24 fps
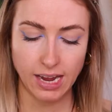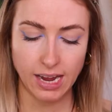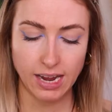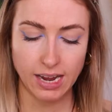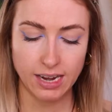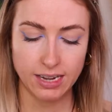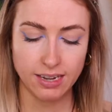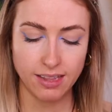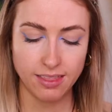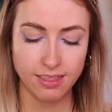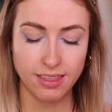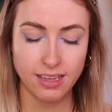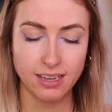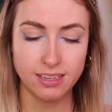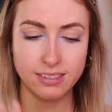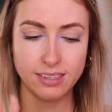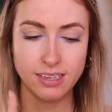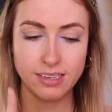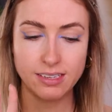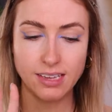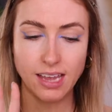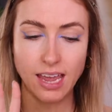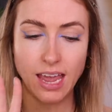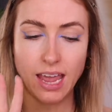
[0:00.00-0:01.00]
and this
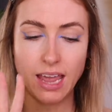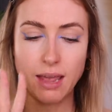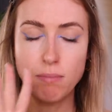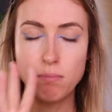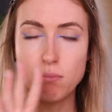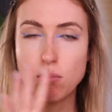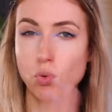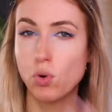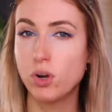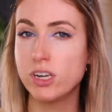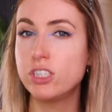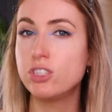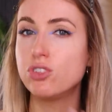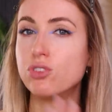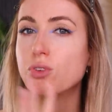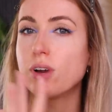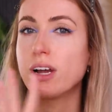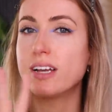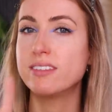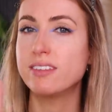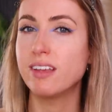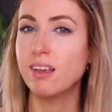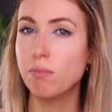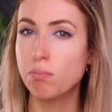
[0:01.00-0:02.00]
is a
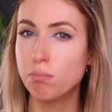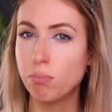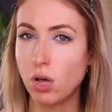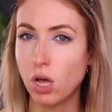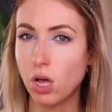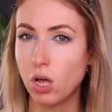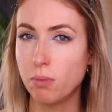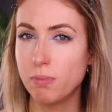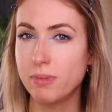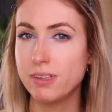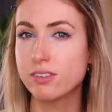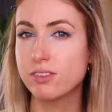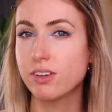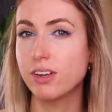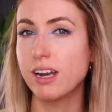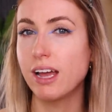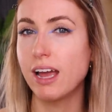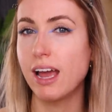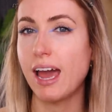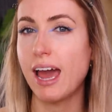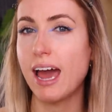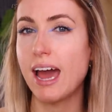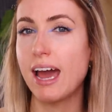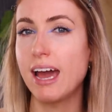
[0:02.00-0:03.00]
moisturizing balm it's going
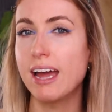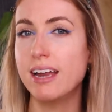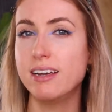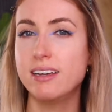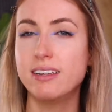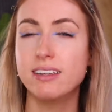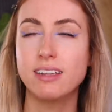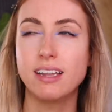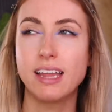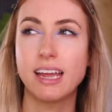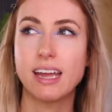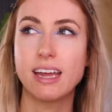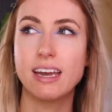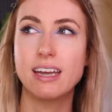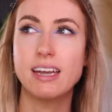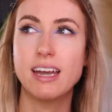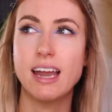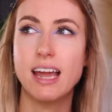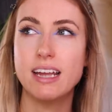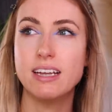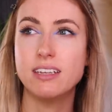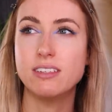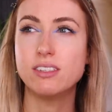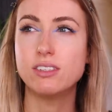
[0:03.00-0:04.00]
to add like a
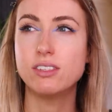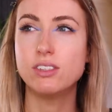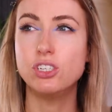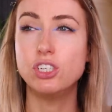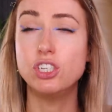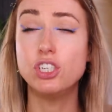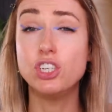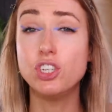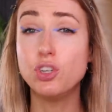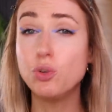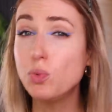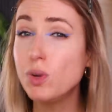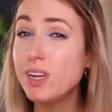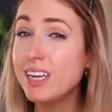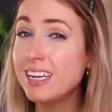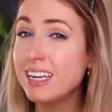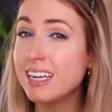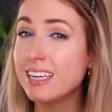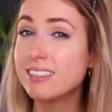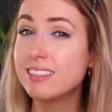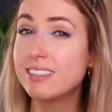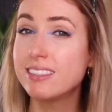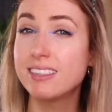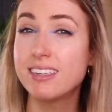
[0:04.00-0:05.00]
nice
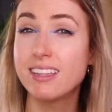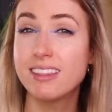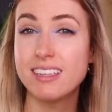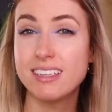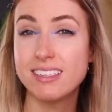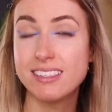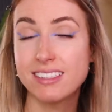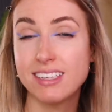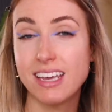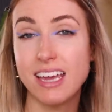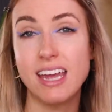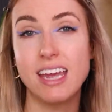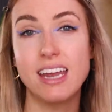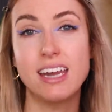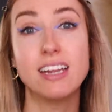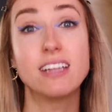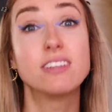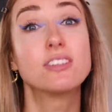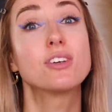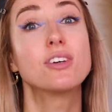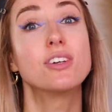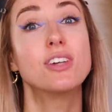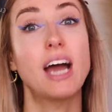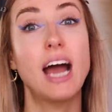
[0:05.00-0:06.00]
dewiness to the skin
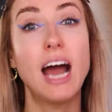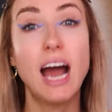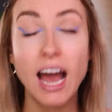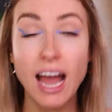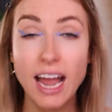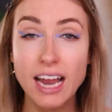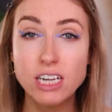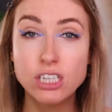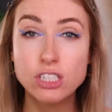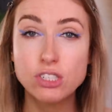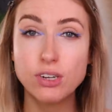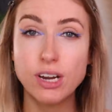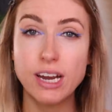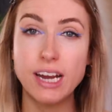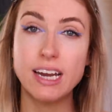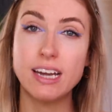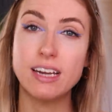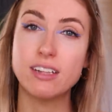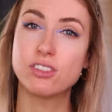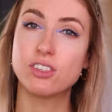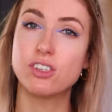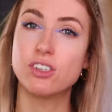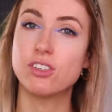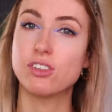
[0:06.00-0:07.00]
it's going to
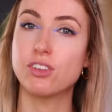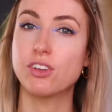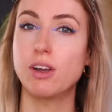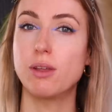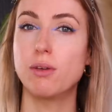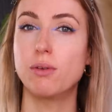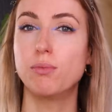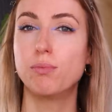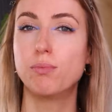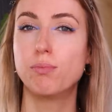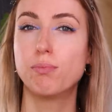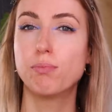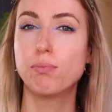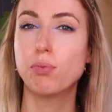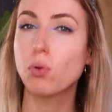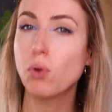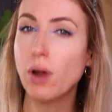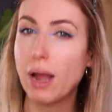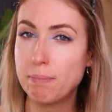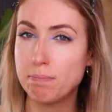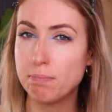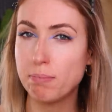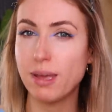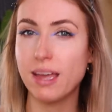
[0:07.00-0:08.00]
hydrate it's just going to
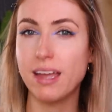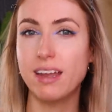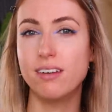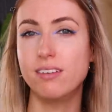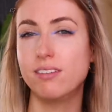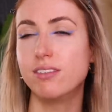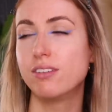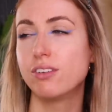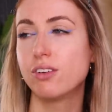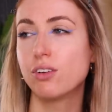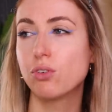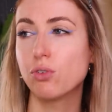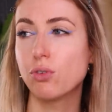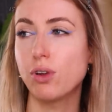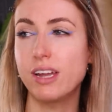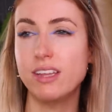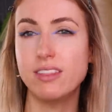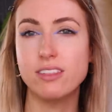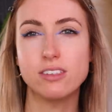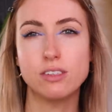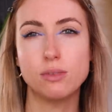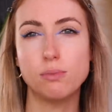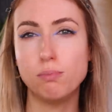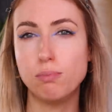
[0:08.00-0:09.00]
prep and
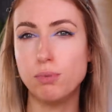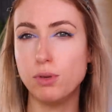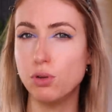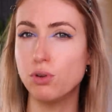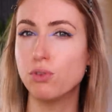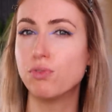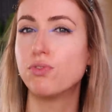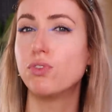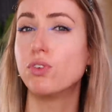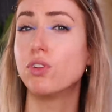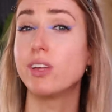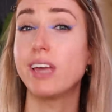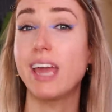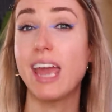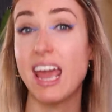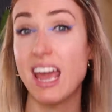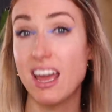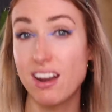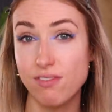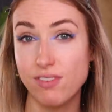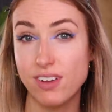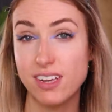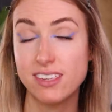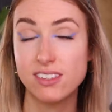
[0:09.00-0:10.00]
create this beautiful
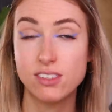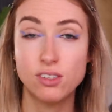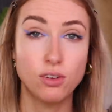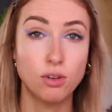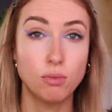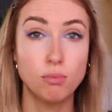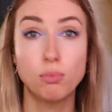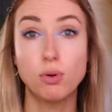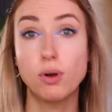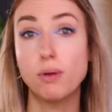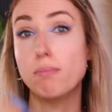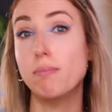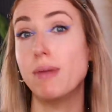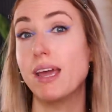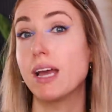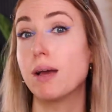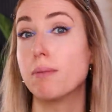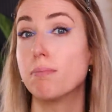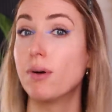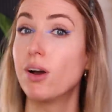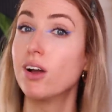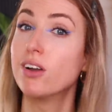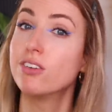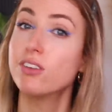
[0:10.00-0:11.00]
canvas. You can put
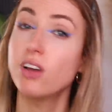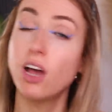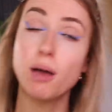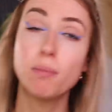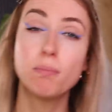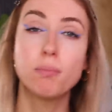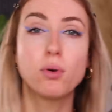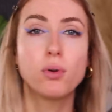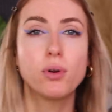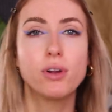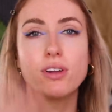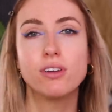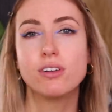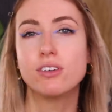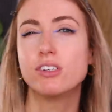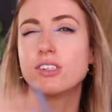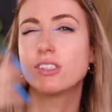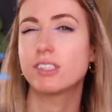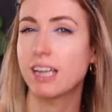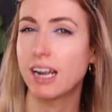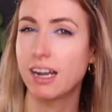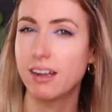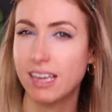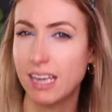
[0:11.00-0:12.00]
makeup on top or you can
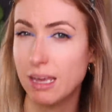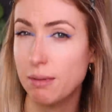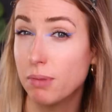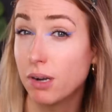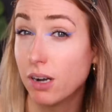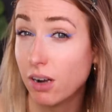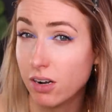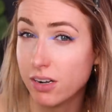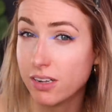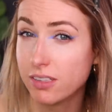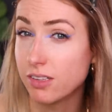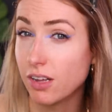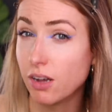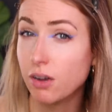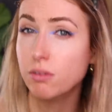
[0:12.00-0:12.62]
just kind of keep it on its